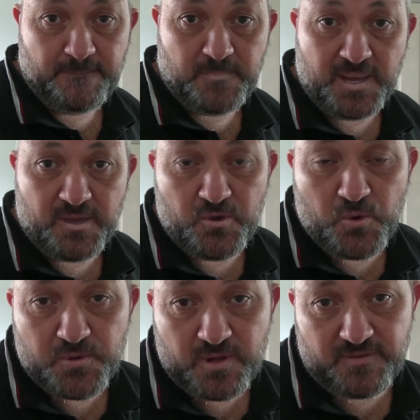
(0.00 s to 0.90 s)
But
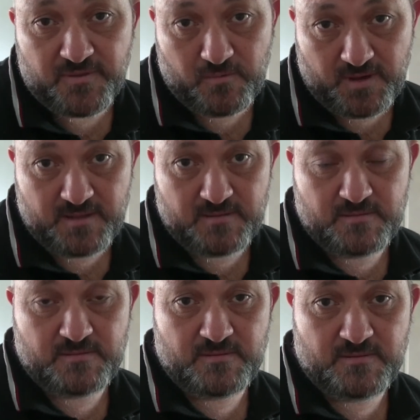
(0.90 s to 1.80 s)
you're not the one
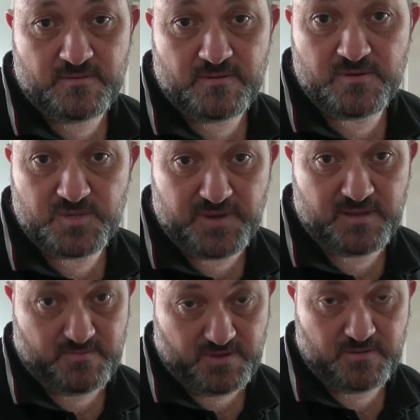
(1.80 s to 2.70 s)
who's been
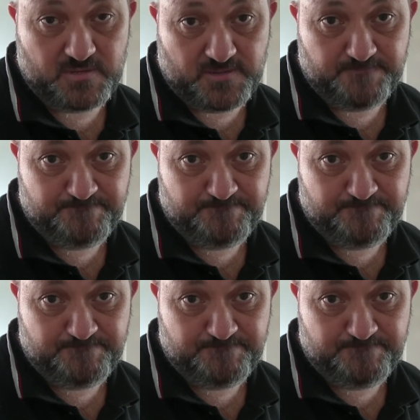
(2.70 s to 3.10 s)
abused.